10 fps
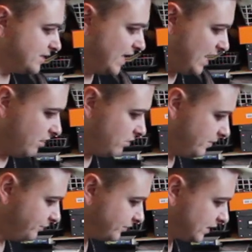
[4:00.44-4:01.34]
to
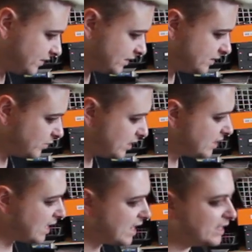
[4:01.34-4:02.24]
tell. This
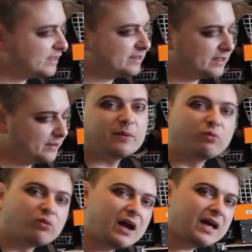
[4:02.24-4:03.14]
one has some
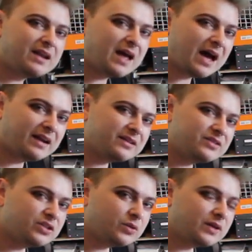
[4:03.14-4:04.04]
red added
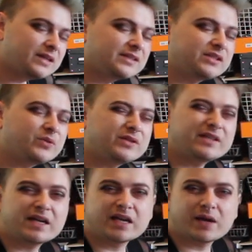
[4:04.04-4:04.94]
to it, so it's
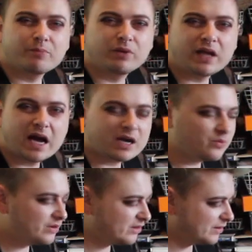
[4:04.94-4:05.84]
like black
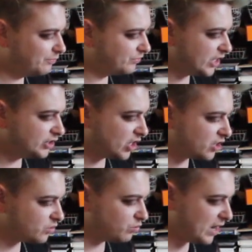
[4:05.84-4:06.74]
with a
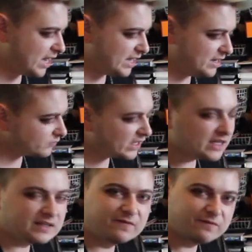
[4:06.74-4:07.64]
dark red.
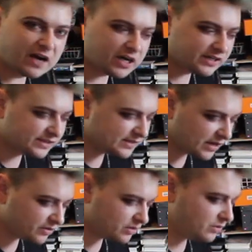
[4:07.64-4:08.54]
It's very
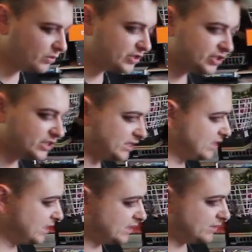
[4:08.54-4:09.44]
subtle, which
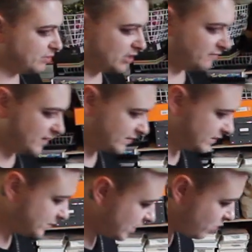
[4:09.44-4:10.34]
is perfect. That's what